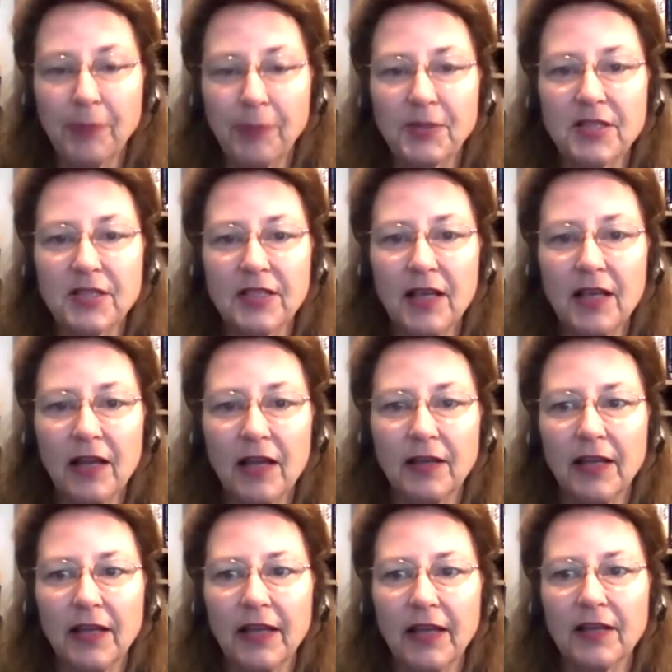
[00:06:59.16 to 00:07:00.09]
son
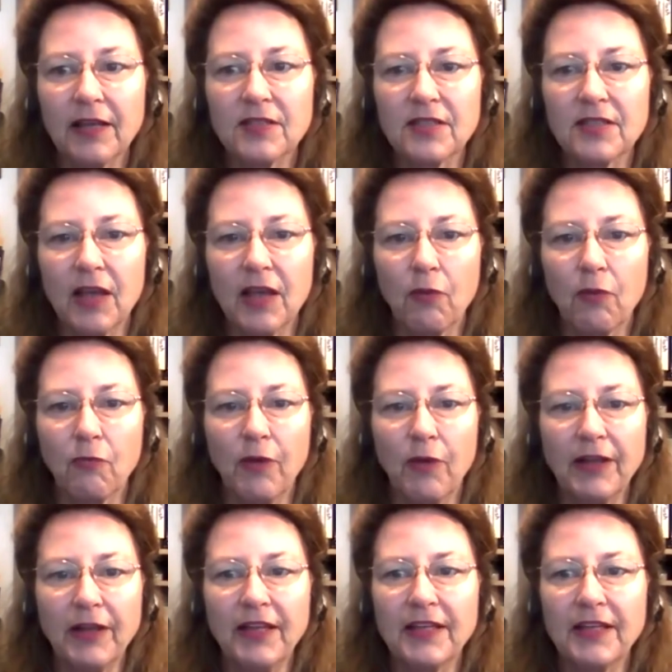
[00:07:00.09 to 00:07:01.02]
is that what
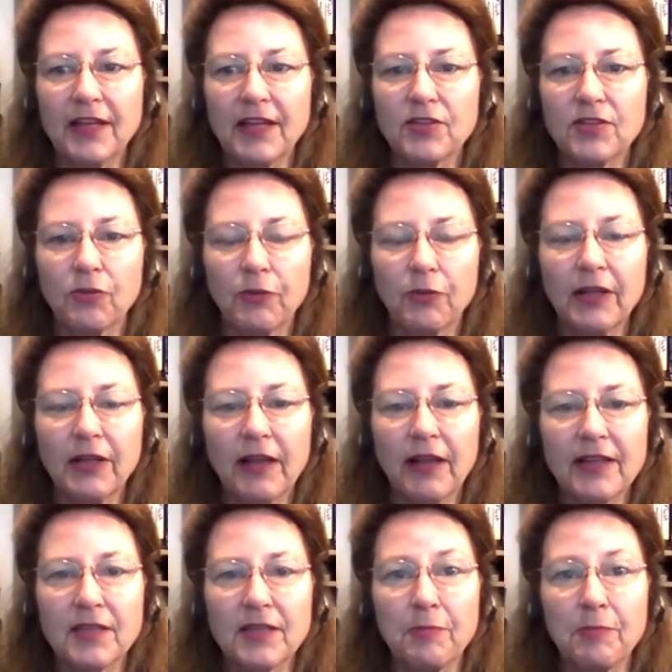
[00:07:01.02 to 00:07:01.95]
he doesn't
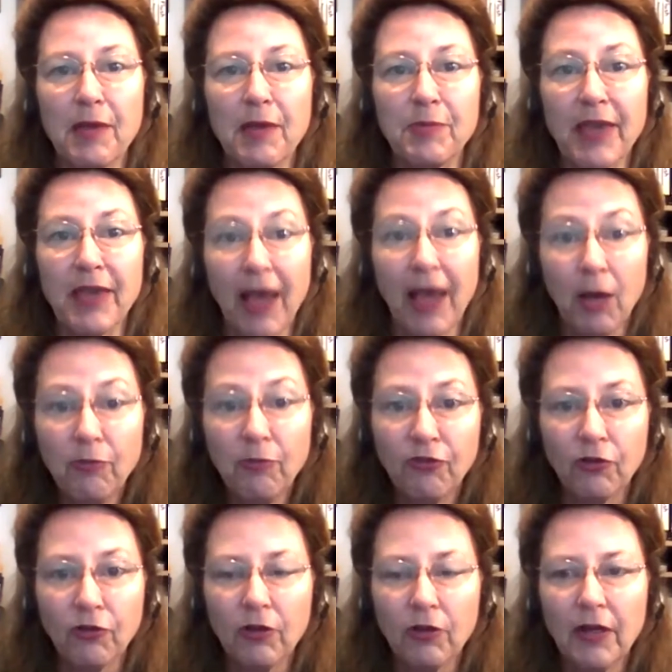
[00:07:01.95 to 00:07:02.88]
realize and may be
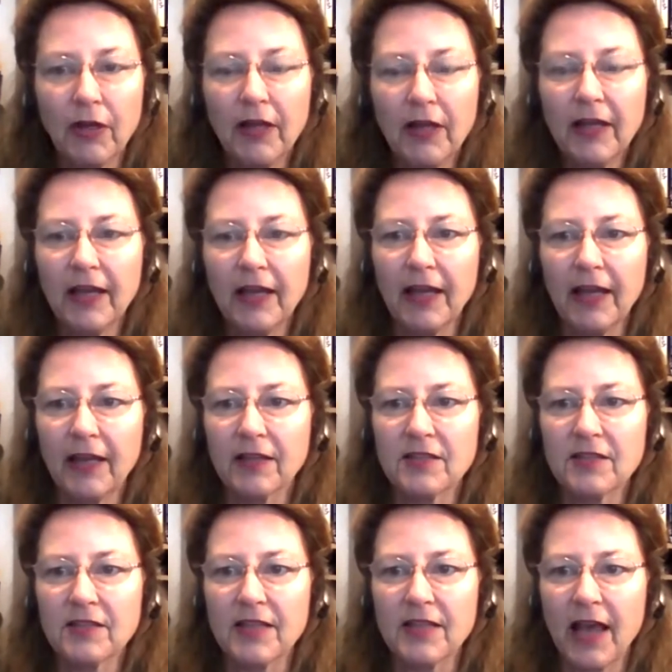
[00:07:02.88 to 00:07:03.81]
helpful
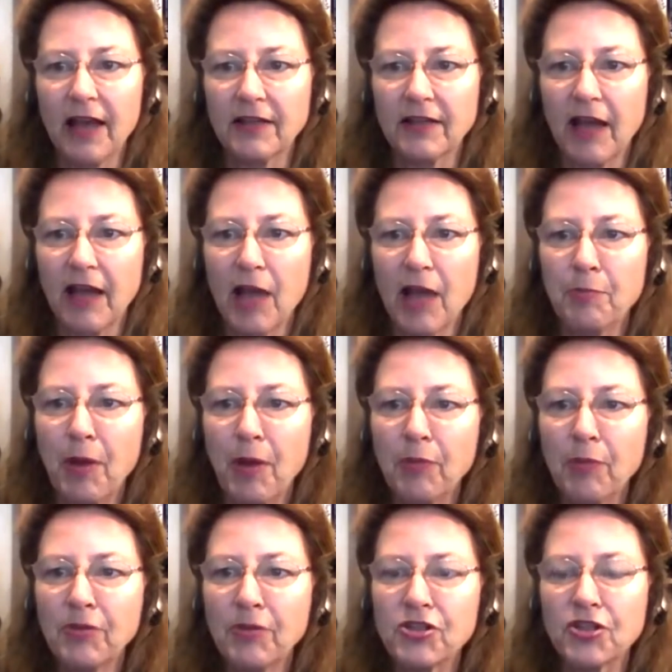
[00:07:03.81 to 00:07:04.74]
is that I
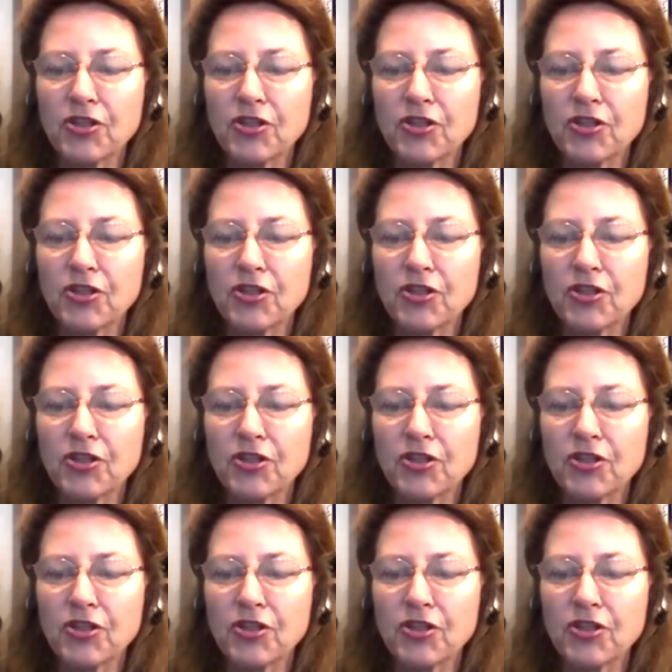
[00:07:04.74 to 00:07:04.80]
published an